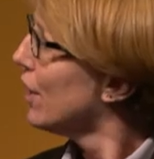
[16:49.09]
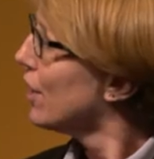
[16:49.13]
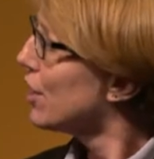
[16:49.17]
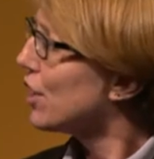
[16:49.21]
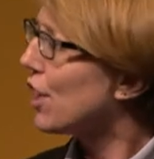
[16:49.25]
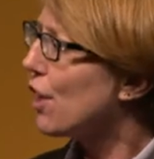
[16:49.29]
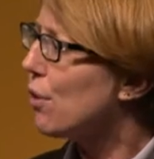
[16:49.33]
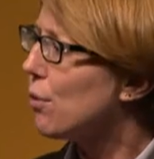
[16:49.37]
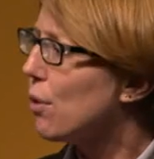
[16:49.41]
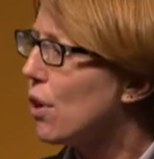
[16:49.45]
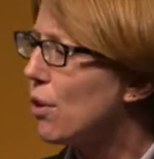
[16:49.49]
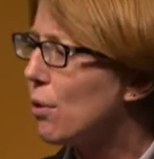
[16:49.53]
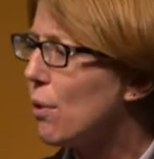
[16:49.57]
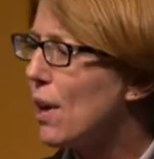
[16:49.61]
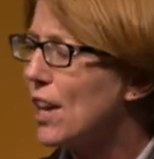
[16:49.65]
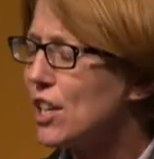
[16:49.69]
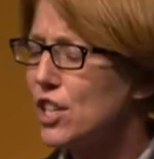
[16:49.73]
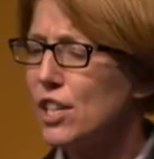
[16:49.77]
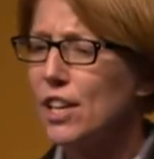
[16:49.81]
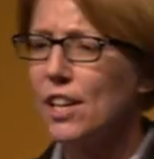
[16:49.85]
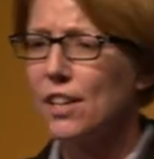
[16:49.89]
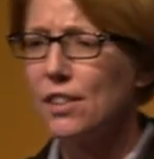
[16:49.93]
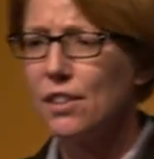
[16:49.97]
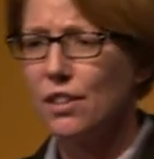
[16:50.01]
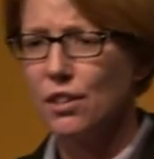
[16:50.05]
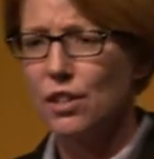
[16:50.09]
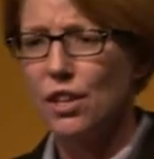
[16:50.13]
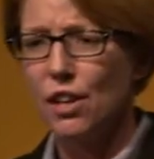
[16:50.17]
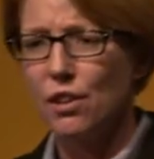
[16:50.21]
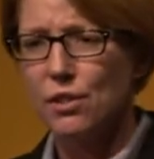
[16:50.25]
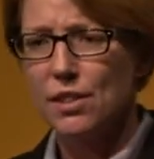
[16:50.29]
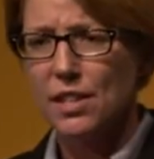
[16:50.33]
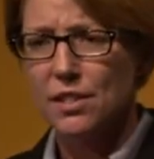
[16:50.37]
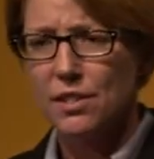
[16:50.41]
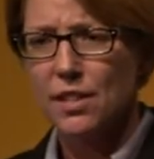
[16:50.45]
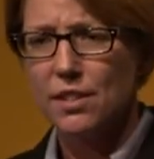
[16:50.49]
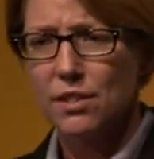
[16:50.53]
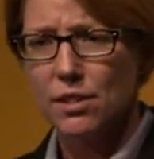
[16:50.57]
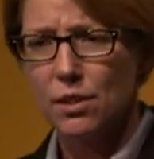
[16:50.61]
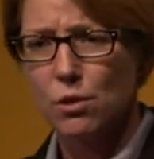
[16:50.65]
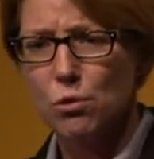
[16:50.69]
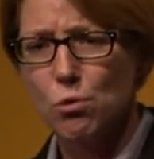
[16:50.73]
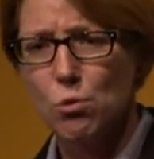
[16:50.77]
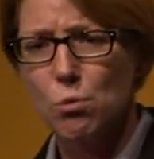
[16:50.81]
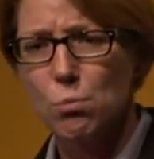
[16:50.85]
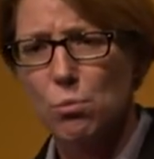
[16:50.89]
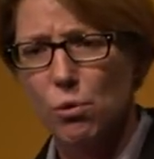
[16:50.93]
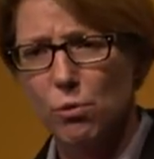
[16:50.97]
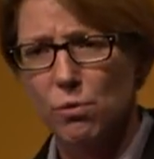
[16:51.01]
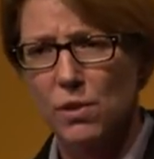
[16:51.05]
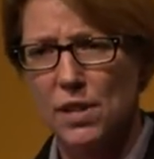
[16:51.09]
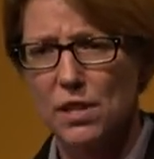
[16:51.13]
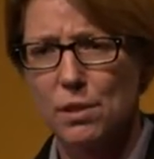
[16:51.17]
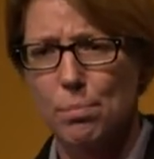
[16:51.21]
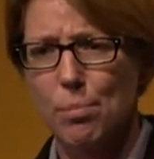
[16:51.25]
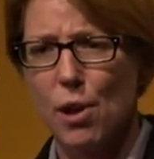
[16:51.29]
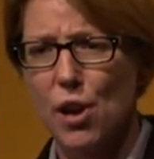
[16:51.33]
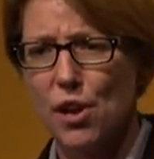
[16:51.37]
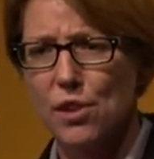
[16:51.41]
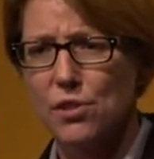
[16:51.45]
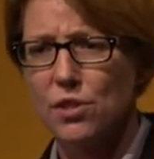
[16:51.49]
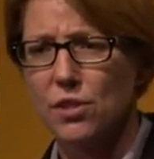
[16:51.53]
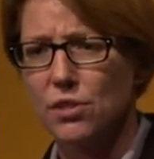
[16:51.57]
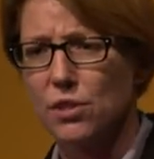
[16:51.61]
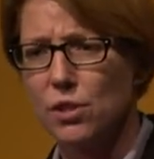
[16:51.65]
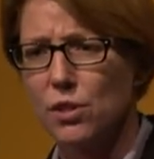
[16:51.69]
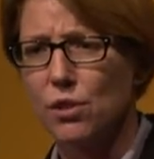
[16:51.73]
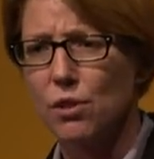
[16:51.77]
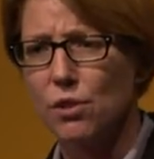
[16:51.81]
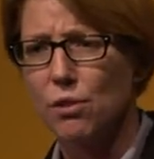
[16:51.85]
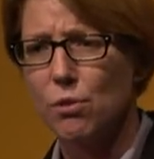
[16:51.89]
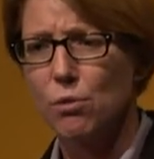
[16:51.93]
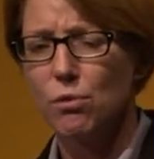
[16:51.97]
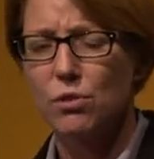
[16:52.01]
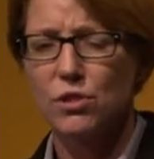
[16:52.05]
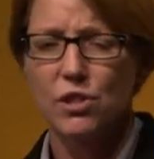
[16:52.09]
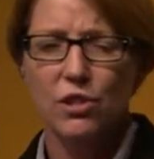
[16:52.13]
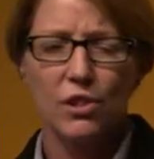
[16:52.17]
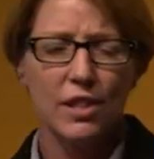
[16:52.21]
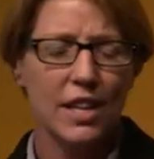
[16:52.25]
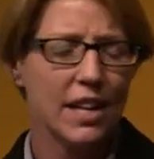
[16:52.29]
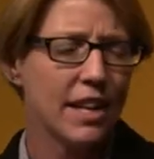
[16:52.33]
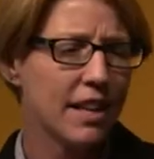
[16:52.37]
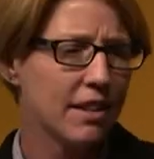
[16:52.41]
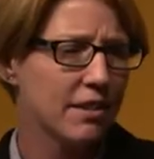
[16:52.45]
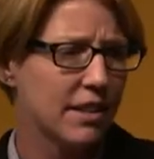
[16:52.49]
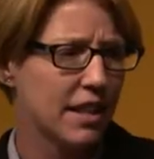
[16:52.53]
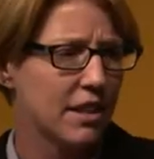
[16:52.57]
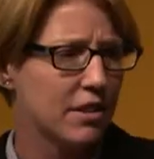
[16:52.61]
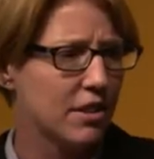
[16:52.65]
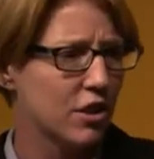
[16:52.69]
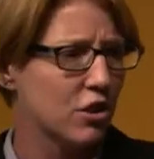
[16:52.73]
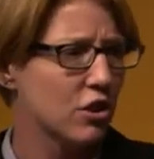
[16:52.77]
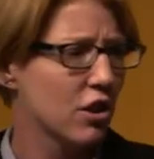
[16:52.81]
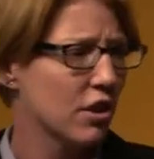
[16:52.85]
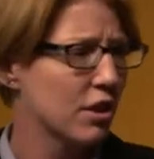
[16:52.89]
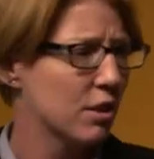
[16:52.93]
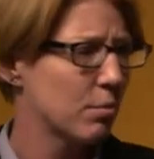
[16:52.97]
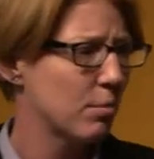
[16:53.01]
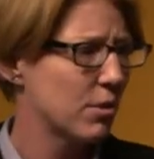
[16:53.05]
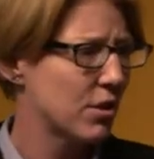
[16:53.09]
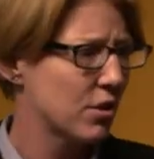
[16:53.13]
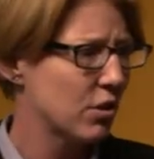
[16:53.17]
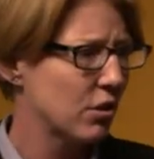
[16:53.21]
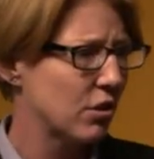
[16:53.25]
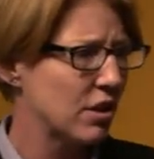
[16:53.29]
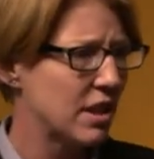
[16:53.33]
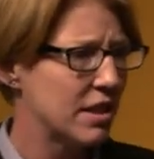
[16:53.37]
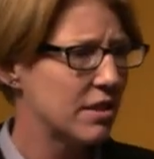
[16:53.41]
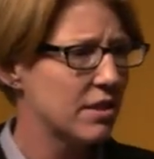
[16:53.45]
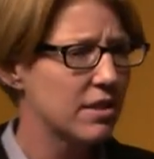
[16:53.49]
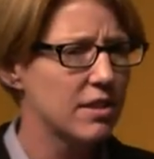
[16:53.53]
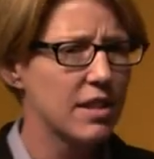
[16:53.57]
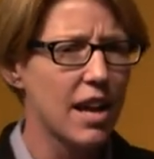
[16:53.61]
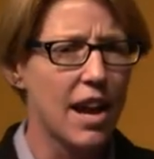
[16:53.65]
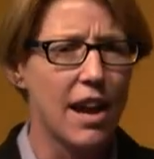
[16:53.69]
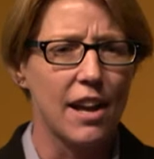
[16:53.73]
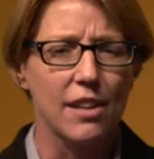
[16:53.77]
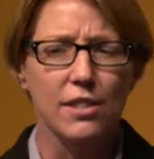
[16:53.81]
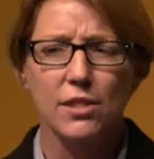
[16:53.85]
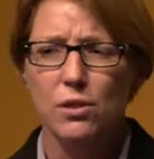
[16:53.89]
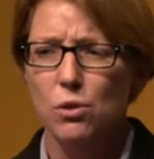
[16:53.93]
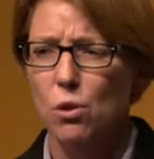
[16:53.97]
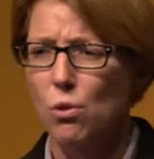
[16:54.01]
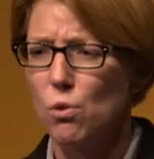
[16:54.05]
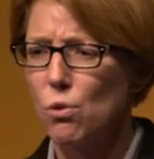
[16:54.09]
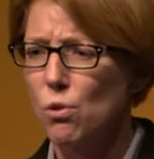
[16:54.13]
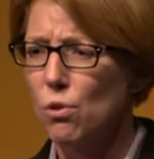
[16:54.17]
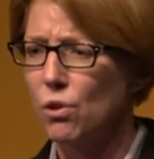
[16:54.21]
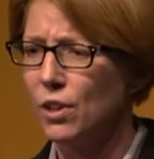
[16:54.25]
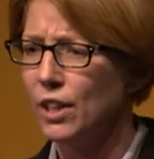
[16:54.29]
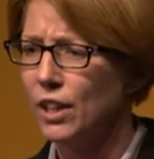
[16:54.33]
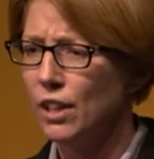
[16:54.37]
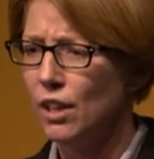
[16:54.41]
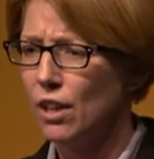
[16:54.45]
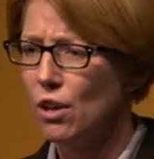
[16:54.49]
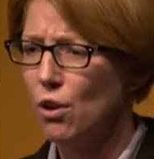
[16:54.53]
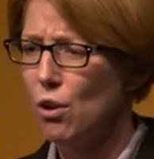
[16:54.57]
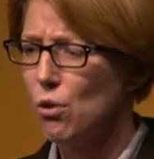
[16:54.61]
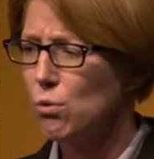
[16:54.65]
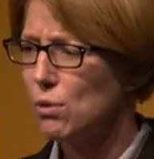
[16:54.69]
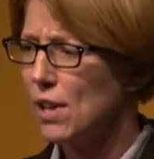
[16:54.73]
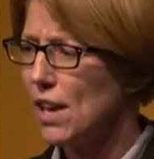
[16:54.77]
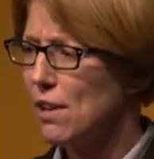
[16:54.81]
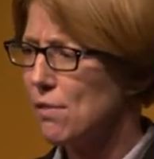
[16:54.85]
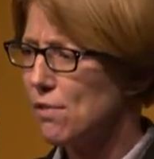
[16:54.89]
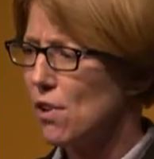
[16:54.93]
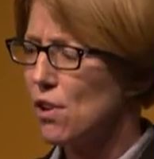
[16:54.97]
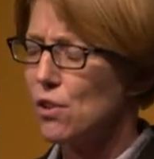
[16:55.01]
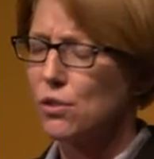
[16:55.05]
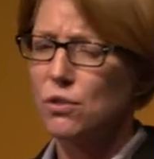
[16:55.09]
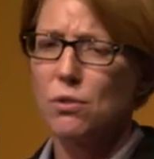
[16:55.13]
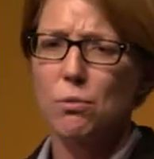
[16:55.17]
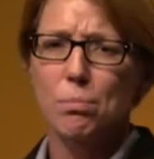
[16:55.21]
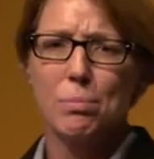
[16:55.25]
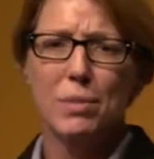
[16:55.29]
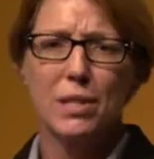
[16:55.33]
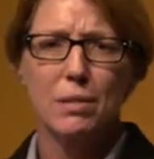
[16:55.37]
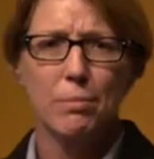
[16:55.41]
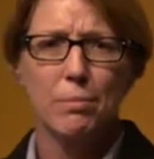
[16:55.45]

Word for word: you know, oh, actually, you know, this isn't normal for this person to, to need these adjustments on this desk, or, oh, they've asked for